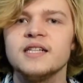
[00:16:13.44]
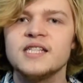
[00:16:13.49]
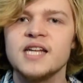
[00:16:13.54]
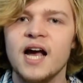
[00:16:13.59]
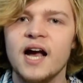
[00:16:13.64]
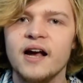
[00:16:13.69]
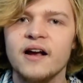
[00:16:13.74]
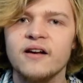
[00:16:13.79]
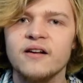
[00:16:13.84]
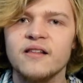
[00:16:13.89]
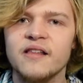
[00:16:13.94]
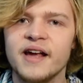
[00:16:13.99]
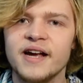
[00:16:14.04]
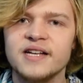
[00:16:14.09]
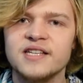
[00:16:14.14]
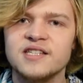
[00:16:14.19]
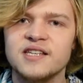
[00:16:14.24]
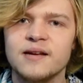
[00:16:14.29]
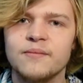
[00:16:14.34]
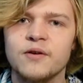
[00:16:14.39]
entire
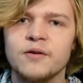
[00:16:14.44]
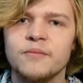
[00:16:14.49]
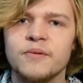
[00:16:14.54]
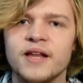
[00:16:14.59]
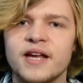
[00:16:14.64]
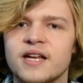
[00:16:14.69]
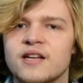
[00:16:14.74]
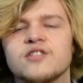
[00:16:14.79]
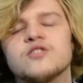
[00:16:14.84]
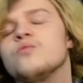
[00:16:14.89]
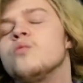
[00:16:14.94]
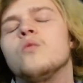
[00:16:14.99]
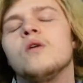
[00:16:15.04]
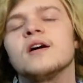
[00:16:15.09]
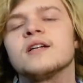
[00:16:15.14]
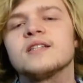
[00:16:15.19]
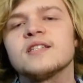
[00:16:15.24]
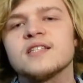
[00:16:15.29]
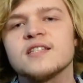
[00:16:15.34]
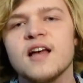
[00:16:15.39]
lightsaber blade is
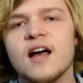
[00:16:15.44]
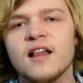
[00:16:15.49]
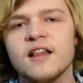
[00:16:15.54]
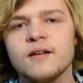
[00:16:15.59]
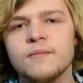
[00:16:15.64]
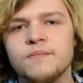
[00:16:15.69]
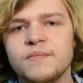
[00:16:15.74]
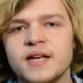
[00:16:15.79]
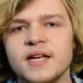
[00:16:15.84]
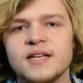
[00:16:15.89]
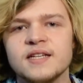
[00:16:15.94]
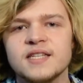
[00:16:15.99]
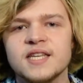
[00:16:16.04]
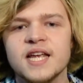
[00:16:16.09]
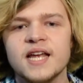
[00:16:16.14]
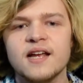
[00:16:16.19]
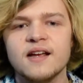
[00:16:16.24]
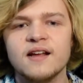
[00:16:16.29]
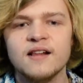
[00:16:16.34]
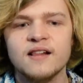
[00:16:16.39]
one solid piece,
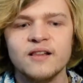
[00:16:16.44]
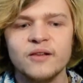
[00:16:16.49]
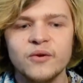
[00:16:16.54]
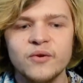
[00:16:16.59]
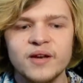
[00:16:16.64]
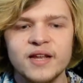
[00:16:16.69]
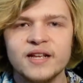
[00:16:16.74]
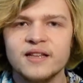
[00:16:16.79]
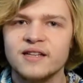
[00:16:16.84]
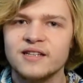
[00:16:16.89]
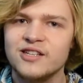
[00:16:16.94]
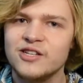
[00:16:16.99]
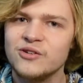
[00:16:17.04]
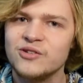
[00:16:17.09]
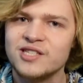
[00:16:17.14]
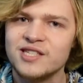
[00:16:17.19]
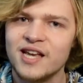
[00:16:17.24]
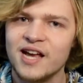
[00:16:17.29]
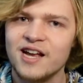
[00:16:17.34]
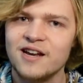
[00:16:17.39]
including the 2
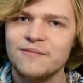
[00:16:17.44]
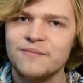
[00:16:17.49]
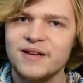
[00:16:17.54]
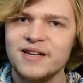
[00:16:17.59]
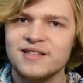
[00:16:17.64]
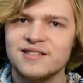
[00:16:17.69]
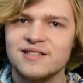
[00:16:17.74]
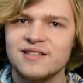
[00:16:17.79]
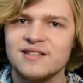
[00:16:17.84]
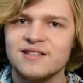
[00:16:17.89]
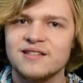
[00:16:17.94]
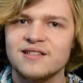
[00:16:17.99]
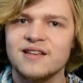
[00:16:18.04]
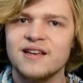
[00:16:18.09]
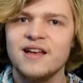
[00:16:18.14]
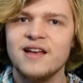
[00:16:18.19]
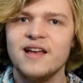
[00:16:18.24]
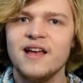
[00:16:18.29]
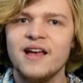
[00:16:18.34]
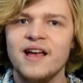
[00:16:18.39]
side pieces.
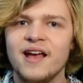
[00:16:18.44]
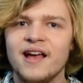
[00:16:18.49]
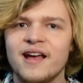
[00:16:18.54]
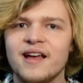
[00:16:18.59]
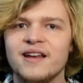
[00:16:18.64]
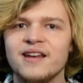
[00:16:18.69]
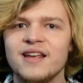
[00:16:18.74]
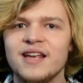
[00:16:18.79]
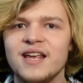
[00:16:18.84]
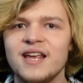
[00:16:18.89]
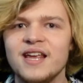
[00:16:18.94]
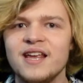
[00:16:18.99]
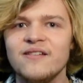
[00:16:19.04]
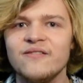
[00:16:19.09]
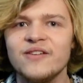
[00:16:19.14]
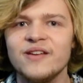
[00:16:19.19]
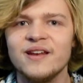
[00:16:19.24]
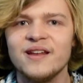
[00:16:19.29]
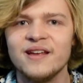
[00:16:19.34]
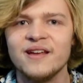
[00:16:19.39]
And
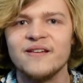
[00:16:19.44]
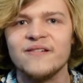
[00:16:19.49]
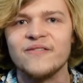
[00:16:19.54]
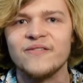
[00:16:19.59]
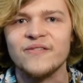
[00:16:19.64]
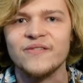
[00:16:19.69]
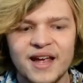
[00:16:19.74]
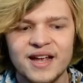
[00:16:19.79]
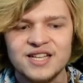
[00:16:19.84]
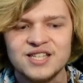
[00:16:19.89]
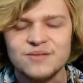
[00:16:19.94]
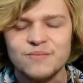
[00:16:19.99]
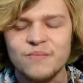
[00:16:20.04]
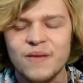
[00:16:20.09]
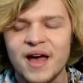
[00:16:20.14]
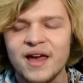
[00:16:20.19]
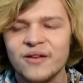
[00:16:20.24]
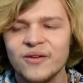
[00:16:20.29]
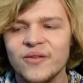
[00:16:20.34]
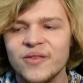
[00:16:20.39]
even if it's
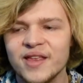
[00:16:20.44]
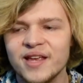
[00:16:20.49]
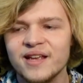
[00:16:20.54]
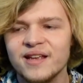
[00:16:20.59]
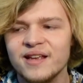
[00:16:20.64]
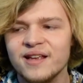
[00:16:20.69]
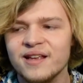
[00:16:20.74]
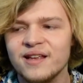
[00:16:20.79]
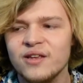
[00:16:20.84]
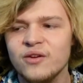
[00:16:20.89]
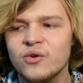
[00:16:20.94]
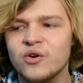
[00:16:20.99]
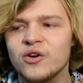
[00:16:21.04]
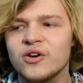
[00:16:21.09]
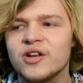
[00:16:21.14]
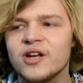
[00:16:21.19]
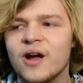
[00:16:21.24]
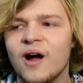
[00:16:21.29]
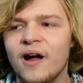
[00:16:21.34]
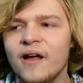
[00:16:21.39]
metal that you
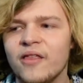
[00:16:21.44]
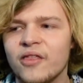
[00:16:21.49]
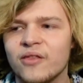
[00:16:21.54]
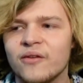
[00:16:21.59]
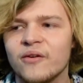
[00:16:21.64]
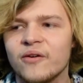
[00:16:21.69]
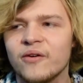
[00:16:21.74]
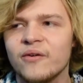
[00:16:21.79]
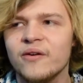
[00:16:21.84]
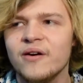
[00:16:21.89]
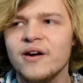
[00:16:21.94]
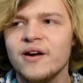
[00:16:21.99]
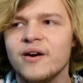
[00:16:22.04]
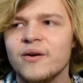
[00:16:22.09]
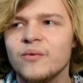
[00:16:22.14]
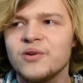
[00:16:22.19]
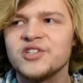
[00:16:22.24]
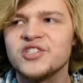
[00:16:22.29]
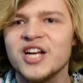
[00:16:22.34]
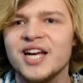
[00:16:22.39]
could cut through,
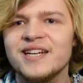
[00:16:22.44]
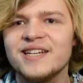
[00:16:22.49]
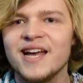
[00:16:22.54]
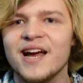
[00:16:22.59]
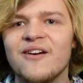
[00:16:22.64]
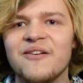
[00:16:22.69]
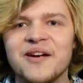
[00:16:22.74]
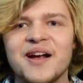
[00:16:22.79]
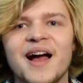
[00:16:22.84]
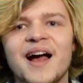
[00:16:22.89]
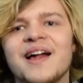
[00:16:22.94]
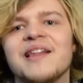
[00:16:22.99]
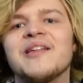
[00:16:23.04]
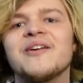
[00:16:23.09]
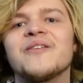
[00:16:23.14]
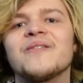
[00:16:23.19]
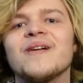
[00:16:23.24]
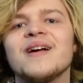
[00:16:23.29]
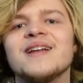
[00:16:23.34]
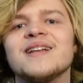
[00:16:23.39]
which I doubt
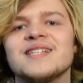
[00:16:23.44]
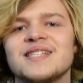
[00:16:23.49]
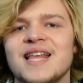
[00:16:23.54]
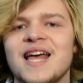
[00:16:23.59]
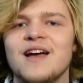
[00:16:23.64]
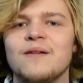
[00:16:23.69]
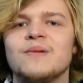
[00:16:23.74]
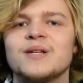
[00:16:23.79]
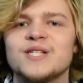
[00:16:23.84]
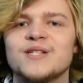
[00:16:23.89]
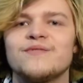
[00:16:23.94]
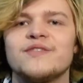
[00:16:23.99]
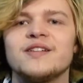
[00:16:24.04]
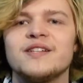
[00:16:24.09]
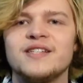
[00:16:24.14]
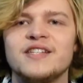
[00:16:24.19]
Kylo Ren is that much of a